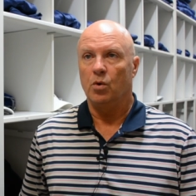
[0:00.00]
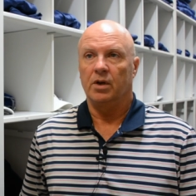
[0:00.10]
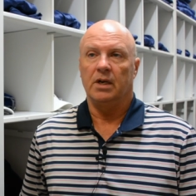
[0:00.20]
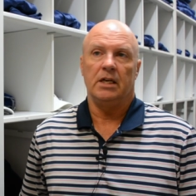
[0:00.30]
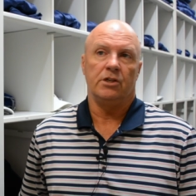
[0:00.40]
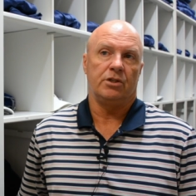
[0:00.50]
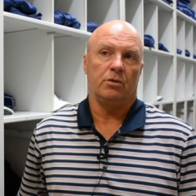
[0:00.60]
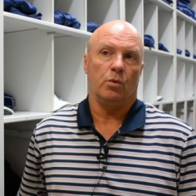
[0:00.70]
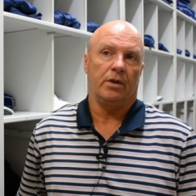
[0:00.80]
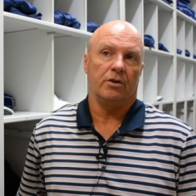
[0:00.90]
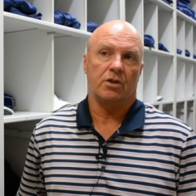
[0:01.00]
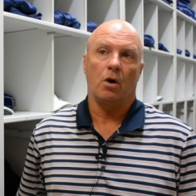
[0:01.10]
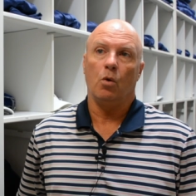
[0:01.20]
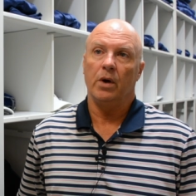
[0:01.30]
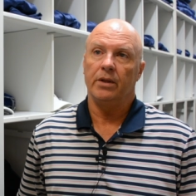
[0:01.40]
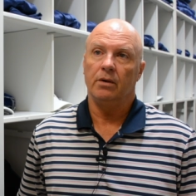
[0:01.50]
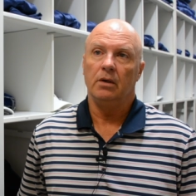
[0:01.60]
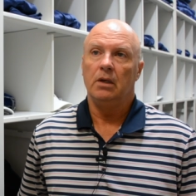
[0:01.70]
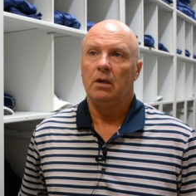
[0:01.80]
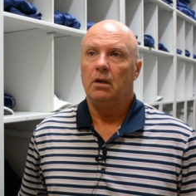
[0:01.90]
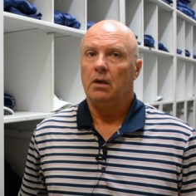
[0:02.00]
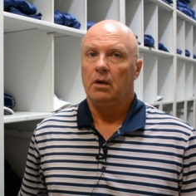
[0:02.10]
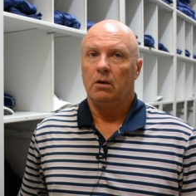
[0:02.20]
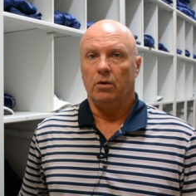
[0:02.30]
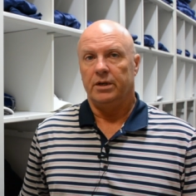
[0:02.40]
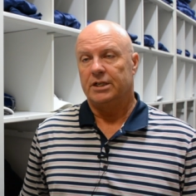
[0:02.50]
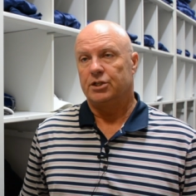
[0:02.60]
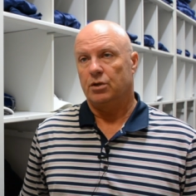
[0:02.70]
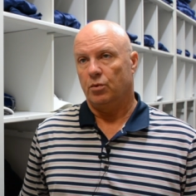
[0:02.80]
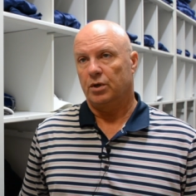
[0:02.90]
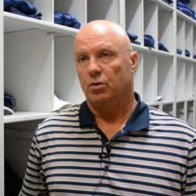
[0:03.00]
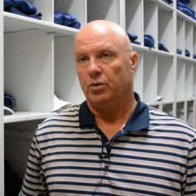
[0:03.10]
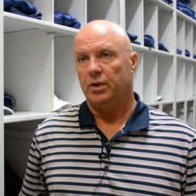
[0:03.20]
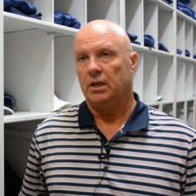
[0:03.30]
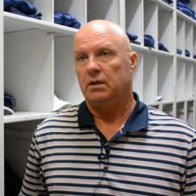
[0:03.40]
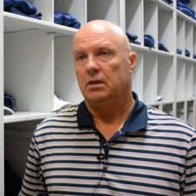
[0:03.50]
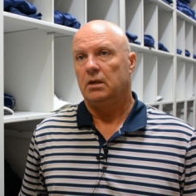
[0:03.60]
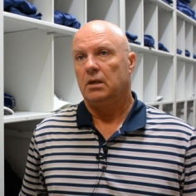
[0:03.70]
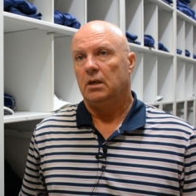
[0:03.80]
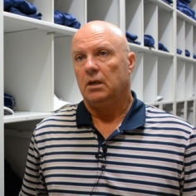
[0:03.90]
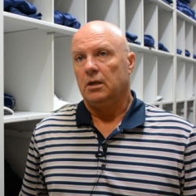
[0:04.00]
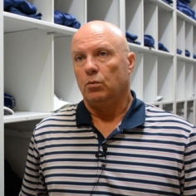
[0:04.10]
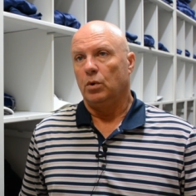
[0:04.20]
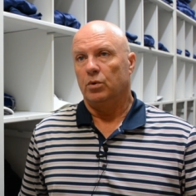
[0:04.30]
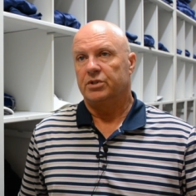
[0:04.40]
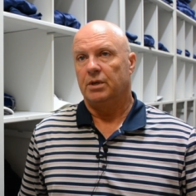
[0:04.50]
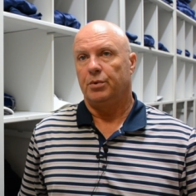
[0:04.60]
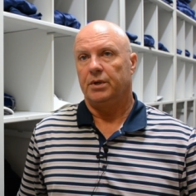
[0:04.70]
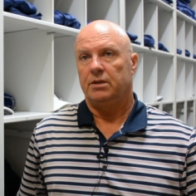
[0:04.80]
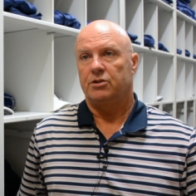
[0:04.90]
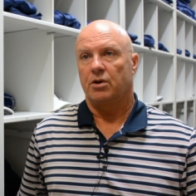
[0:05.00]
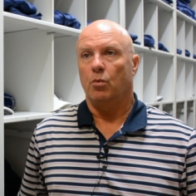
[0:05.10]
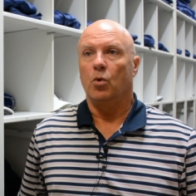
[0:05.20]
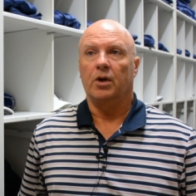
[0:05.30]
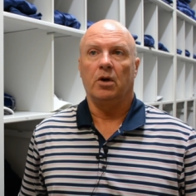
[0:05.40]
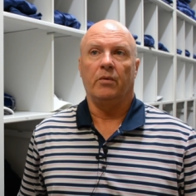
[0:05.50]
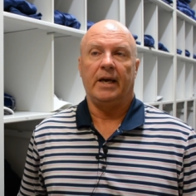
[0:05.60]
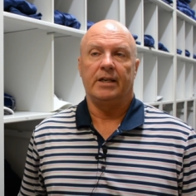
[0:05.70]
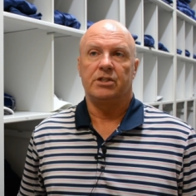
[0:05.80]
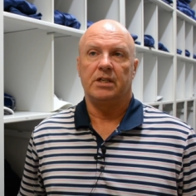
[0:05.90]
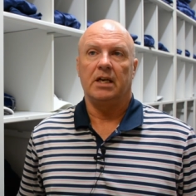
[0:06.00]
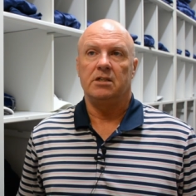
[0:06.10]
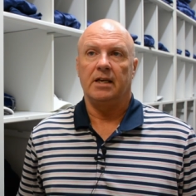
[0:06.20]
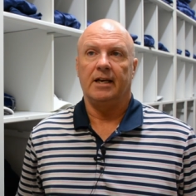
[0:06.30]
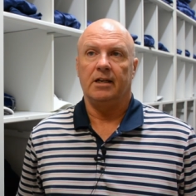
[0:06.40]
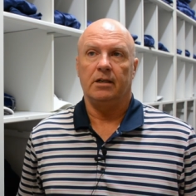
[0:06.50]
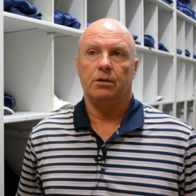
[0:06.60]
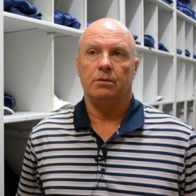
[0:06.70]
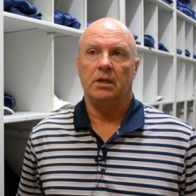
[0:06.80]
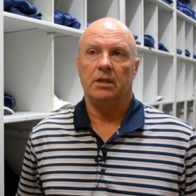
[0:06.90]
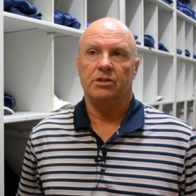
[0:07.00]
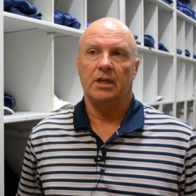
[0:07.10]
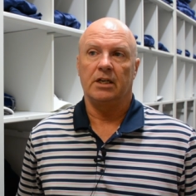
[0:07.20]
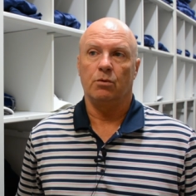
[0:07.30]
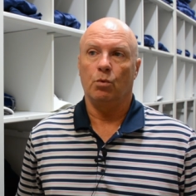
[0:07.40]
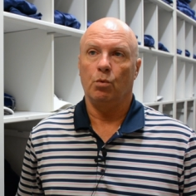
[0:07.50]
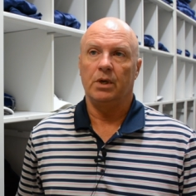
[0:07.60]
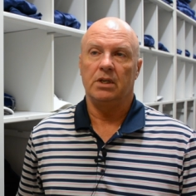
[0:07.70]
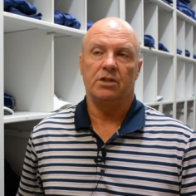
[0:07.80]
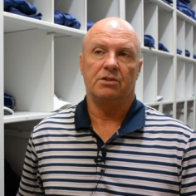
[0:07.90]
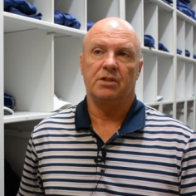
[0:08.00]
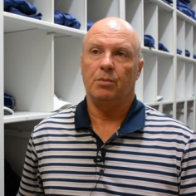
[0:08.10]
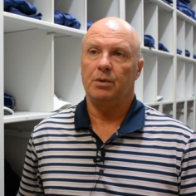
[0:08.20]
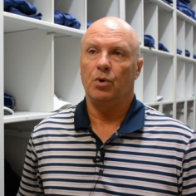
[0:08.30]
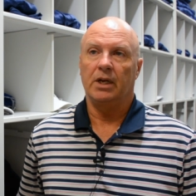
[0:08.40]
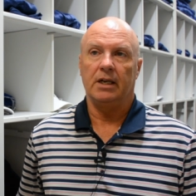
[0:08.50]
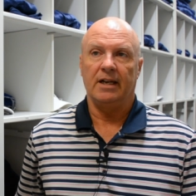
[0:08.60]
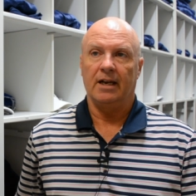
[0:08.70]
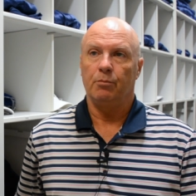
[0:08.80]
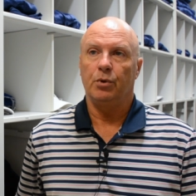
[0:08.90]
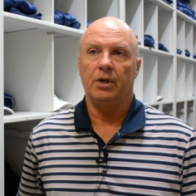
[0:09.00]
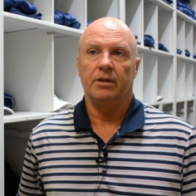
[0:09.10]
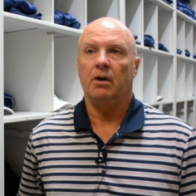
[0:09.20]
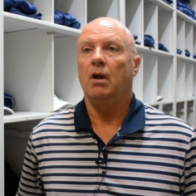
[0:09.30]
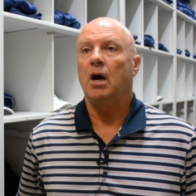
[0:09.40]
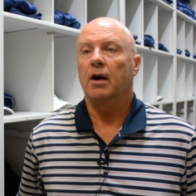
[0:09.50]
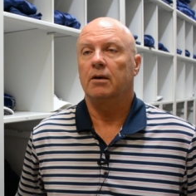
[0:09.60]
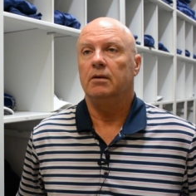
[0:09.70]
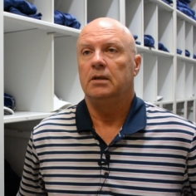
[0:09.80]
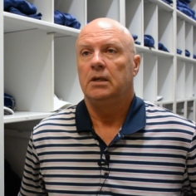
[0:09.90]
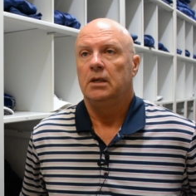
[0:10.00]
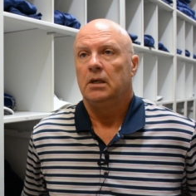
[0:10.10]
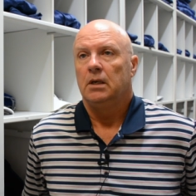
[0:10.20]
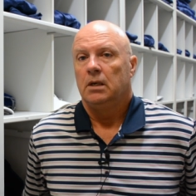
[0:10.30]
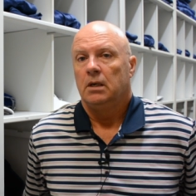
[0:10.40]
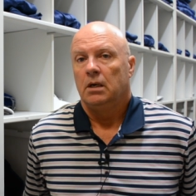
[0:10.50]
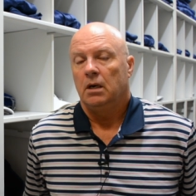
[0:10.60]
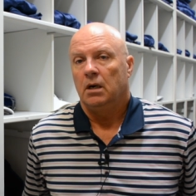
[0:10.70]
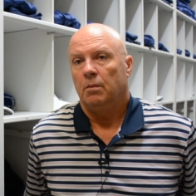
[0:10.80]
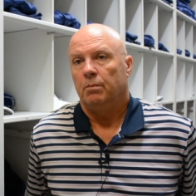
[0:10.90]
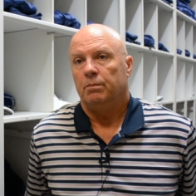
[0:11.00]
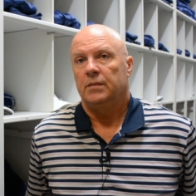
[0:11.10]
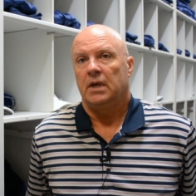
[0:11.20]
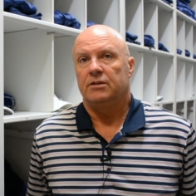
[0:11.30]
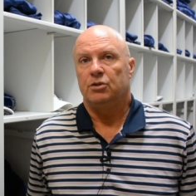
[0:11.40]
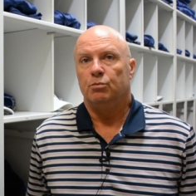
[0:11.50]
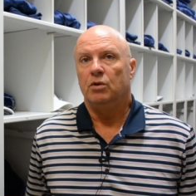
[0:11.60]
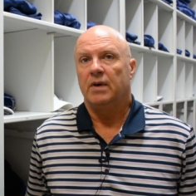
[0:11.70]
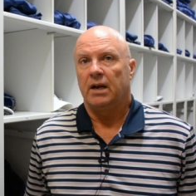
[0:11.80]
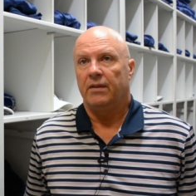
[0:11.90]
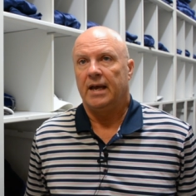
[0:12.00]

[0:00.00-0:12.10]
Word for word: we're going to issue, whether it's cold weather or additional recruiting, we will simply start working on that and stage that in a, in a section where we can just simply bring it down and put it in their locker. Um, as you move out of